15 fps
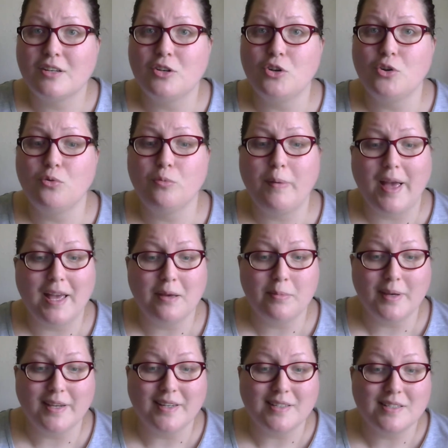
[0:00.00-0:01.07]
new
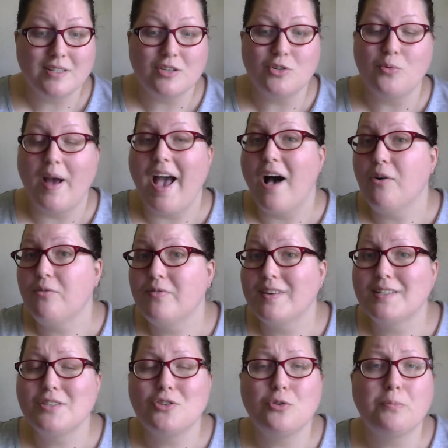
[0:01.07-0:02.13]
babies, new
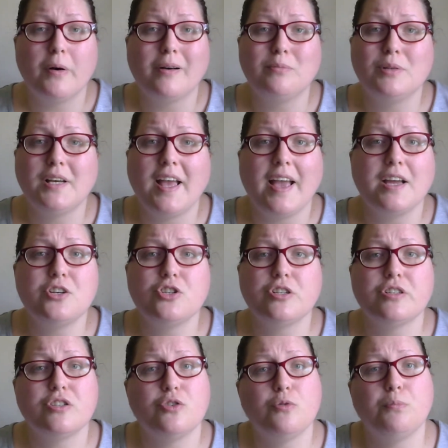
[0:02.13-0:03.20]
outfits, new
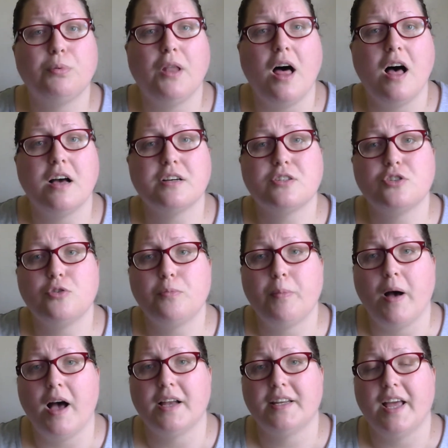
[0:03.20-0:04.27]
publications, new blogs, new
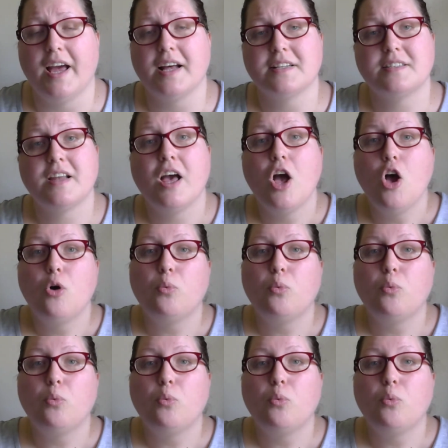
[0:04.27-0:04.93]
podcasts,